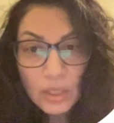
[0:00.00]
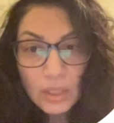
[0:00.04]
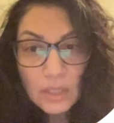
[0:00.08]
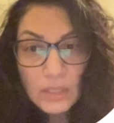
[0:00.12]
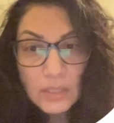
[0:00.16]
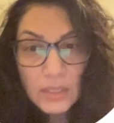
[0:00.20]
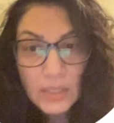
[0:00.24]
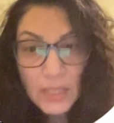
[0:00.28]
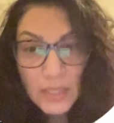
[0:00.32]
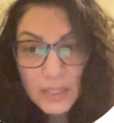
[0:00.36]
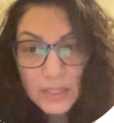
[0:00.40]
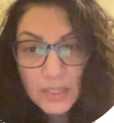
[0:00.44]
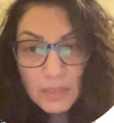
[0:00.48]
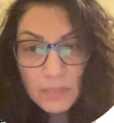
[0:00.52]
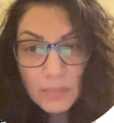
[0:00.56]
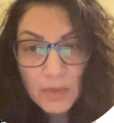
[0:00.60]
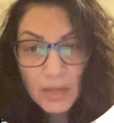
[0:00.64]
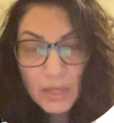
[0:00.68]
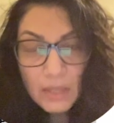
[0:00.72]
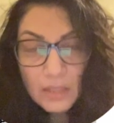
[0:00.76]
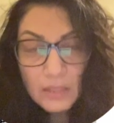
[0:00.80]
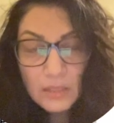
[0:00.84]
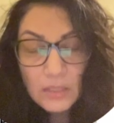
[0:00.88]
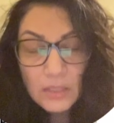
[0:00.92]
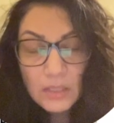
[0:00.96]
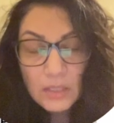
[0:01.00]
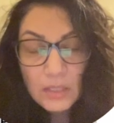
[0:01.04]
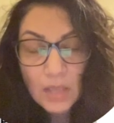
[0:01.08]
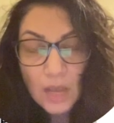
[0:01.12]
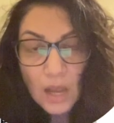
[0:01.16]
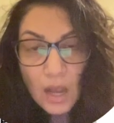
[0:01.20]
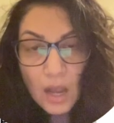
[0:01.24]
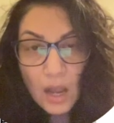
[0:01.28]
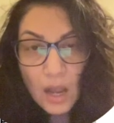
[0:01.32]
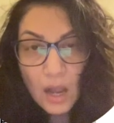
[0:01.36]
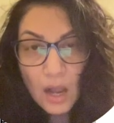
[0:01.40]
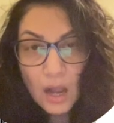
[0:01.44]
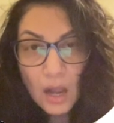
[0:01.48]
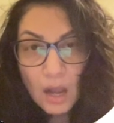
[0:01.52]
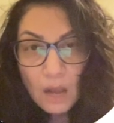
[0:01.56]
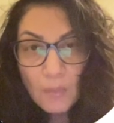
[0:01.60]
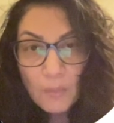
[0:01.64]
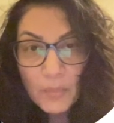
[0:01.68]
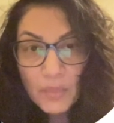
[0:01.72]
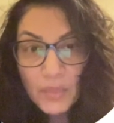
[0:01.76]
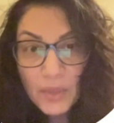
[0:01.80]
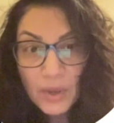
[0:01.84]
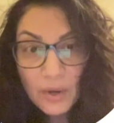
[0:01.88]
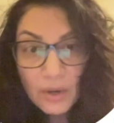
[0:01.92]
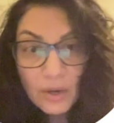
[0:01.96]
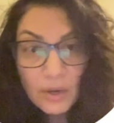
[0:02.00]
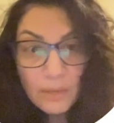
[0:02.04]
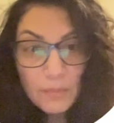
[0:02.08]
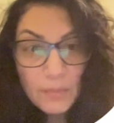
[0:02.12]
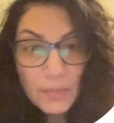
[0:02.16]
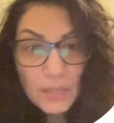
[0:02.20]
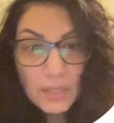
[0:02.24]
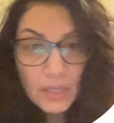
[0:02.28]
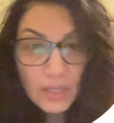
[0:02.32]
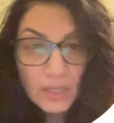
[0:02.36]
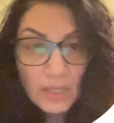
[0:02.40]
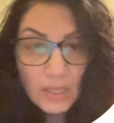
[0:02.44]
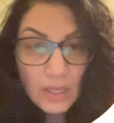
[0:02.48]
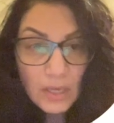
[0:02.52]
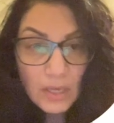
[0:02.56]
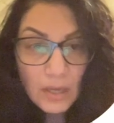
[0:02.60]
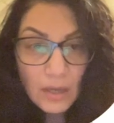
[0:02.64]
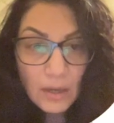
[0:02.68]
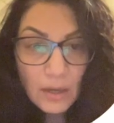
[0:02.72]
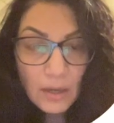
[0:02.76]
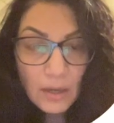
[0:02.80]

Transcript: assessments, therapy,